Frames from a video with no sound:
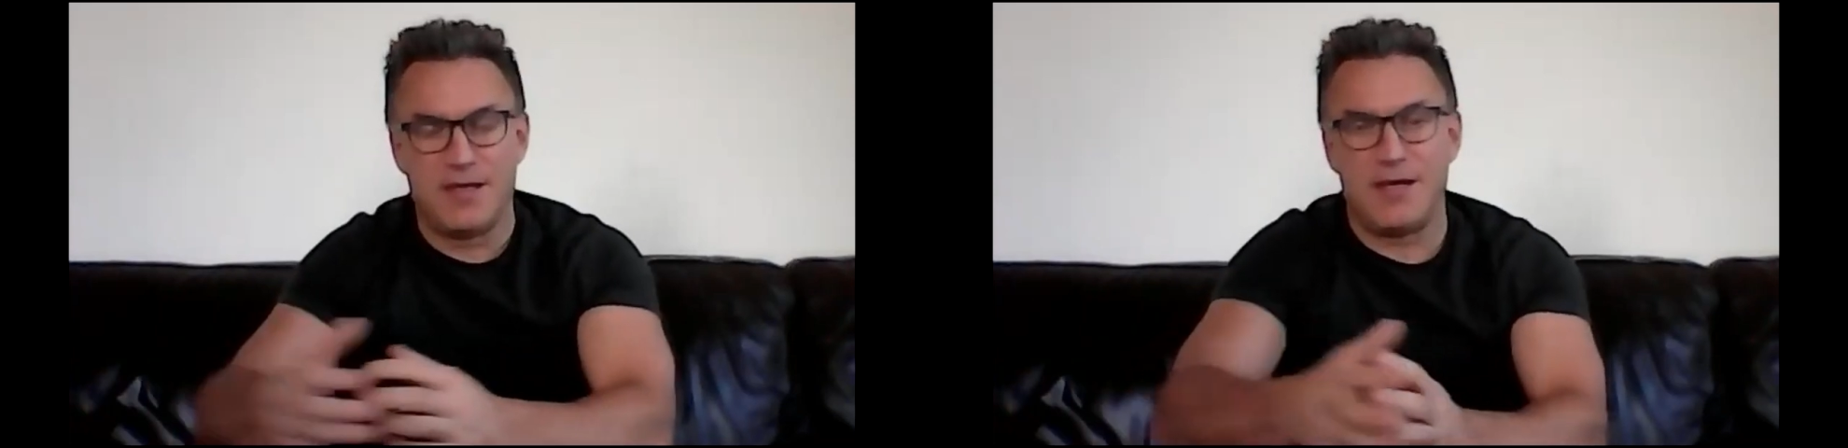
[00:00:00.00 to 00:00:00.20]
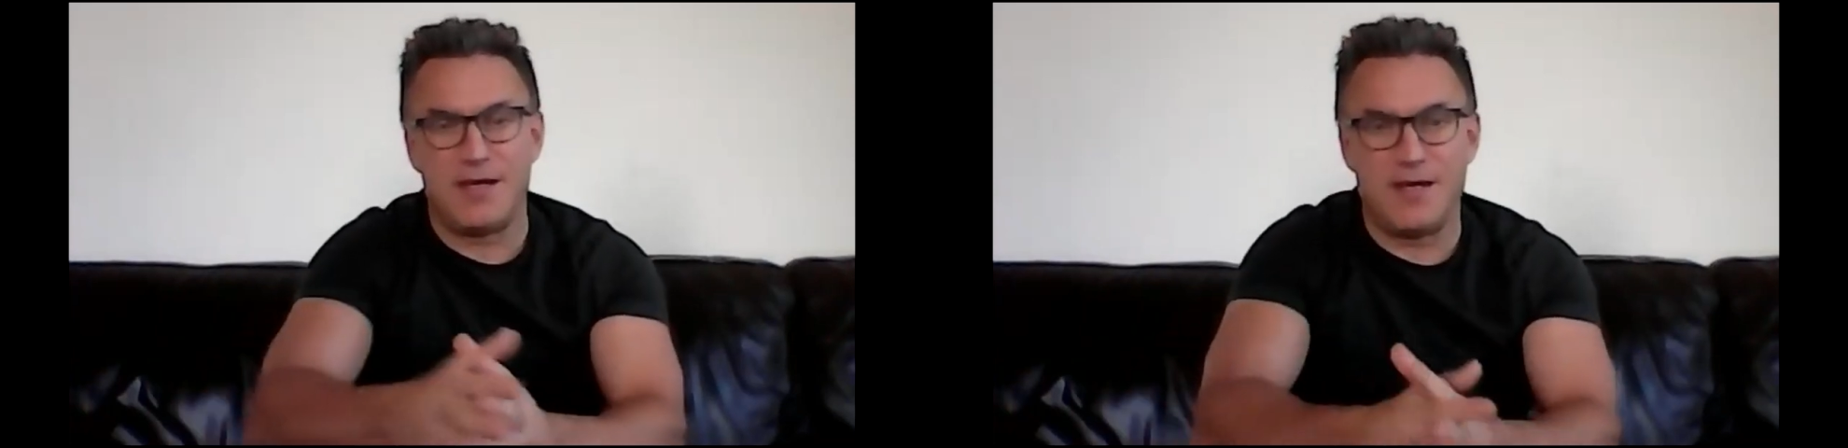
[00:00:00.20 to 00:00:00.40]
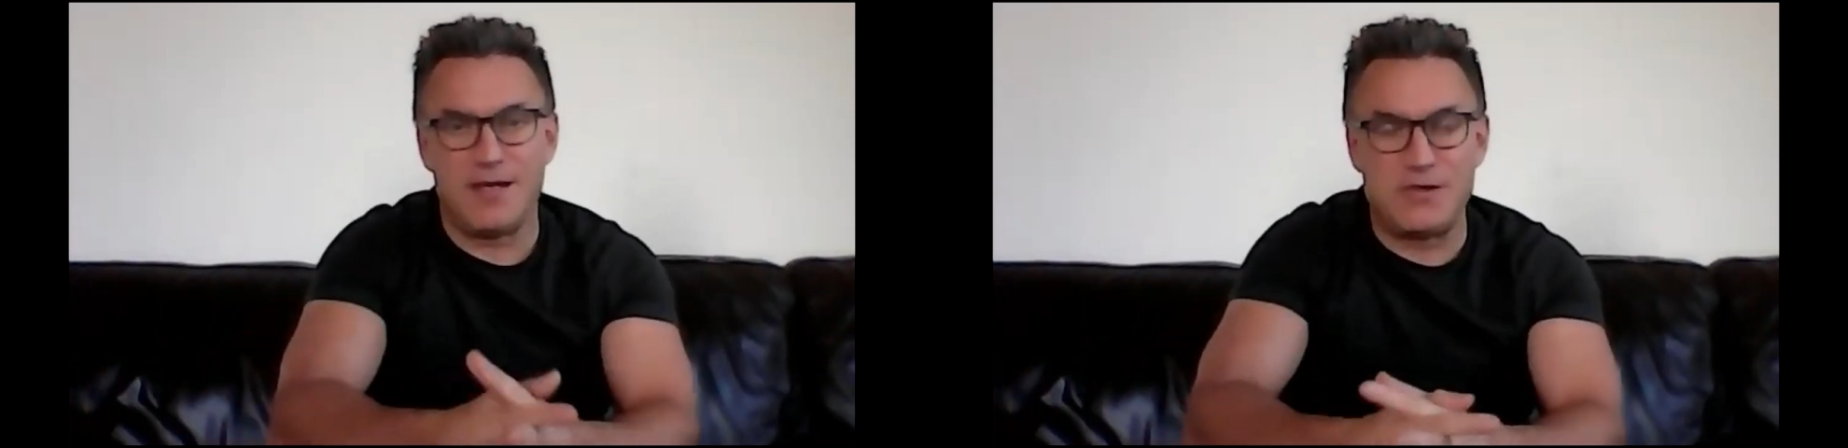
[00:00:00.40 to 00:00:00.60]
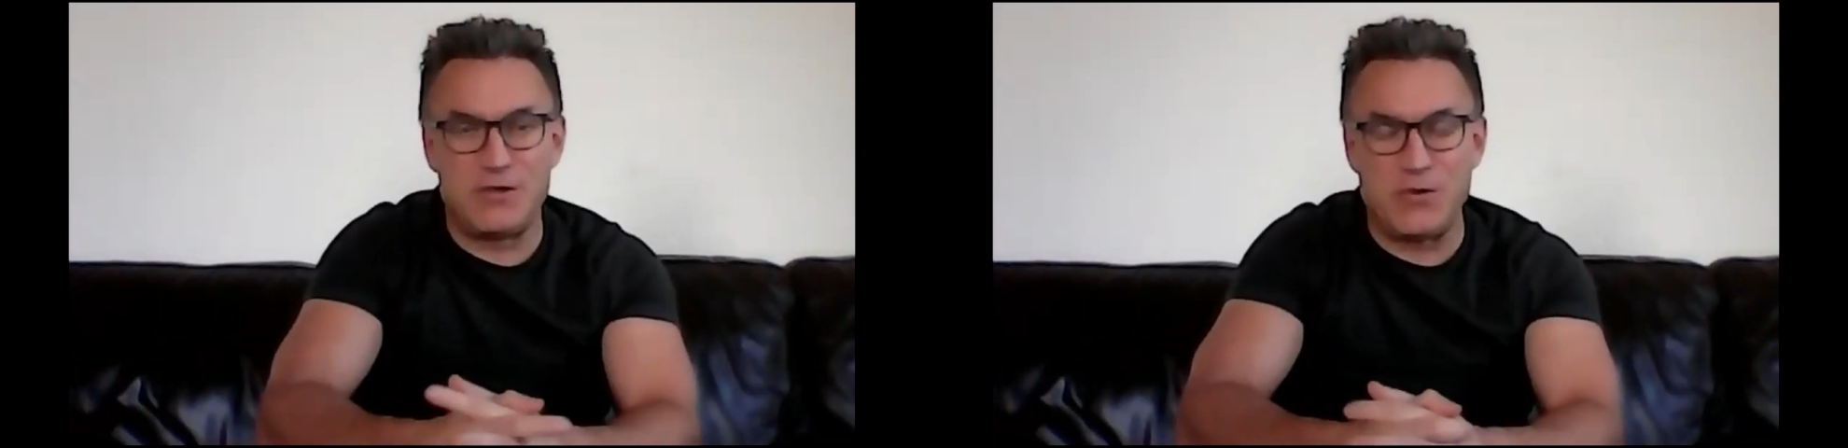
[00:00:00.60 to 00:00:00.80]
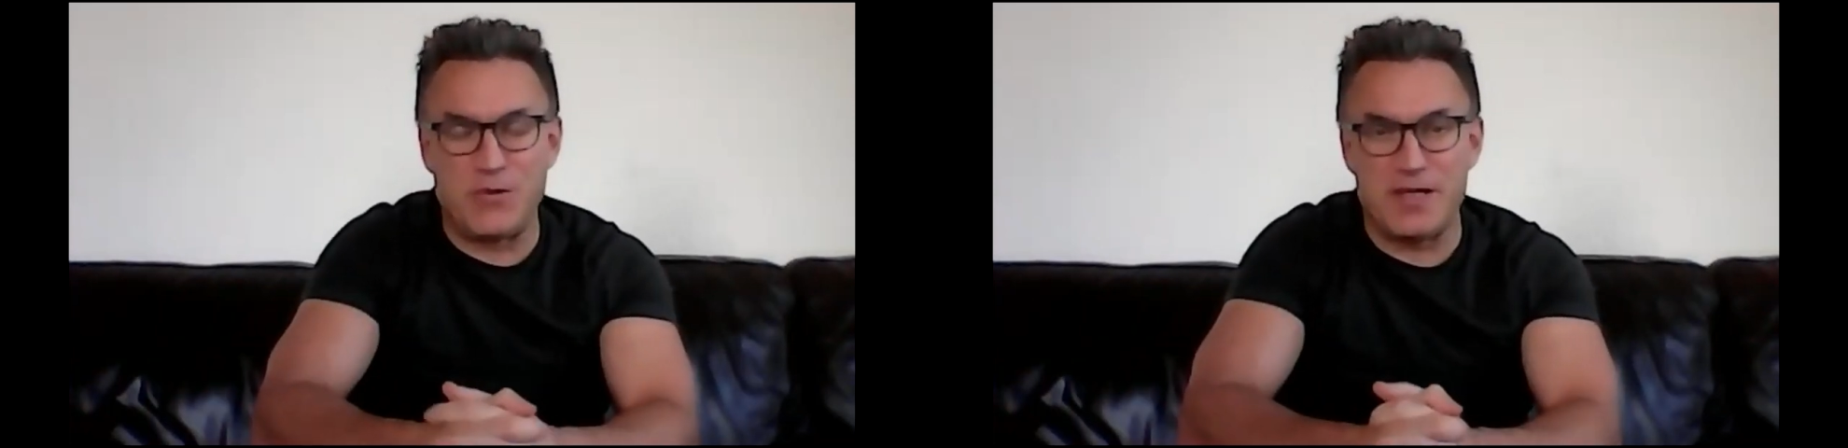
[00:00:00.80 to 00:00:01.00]
to
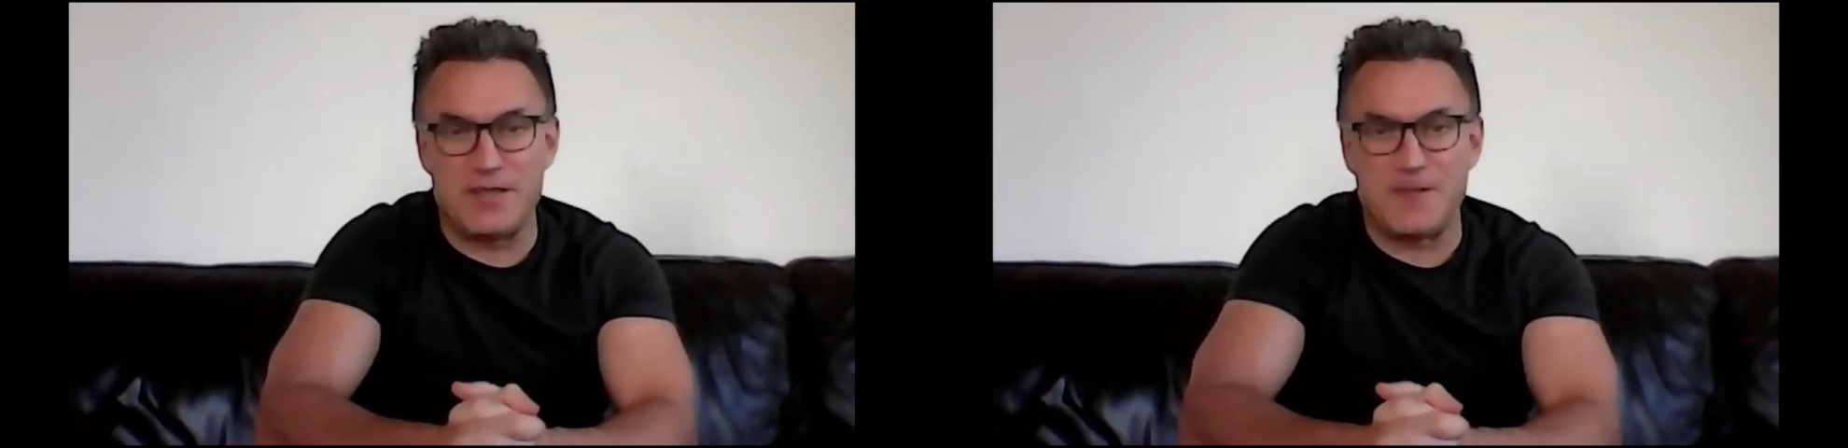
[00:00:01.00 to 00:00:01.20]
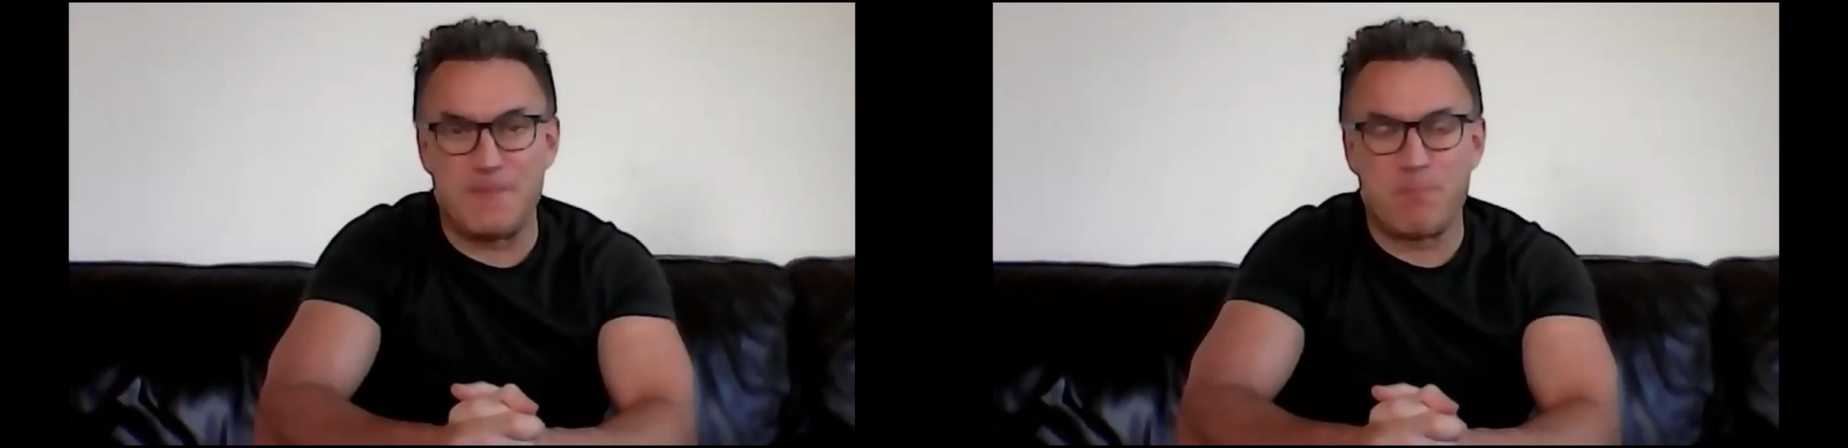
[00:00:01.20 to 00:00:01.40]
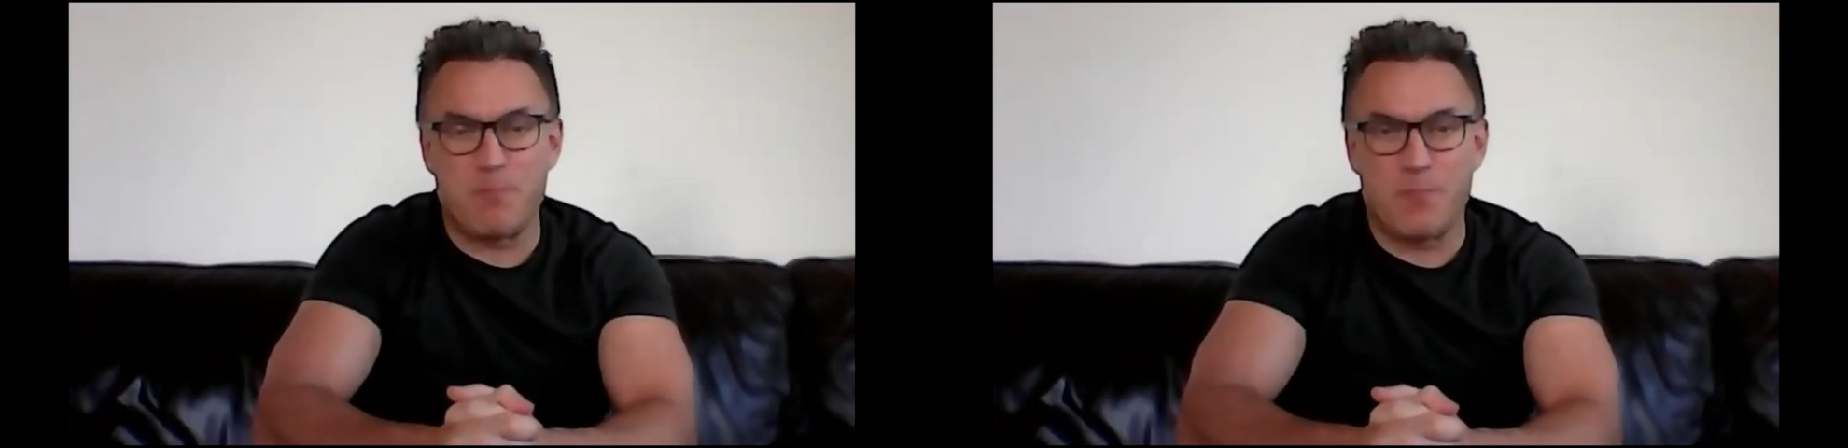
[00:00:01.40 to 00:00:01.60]
do this.